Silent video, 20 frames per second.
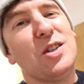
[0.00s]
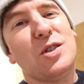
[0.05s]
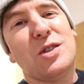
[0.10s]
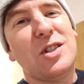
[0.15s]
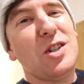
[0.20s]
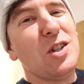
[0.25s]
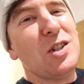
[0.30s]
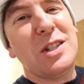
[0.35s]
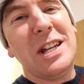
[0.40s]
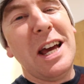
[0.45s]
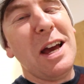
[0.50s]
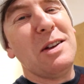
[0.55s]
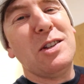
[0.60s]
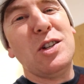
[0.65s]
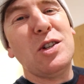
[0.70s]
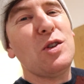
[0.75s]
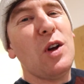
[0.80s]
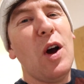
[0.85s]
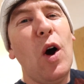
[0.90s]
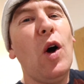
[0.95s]
Oh,
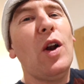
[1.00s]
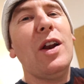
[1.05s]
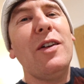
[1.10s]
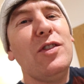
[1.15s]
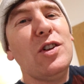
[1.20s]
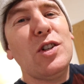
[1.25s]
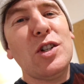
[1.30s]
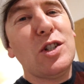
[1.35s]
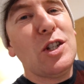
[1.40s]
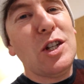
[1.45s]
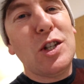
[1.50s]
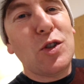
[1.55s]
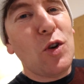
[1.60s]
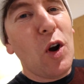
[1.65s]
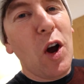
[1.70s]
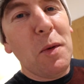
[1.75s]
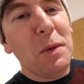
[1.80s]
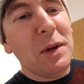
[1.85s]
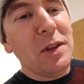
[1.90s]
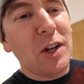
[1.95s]
just all of you just
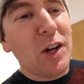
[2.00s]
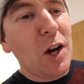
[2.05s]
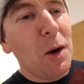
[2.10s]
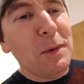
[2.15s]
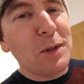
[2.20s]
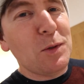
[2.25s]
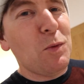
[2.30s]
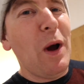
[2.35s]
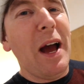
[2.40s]
destroy me in the comments,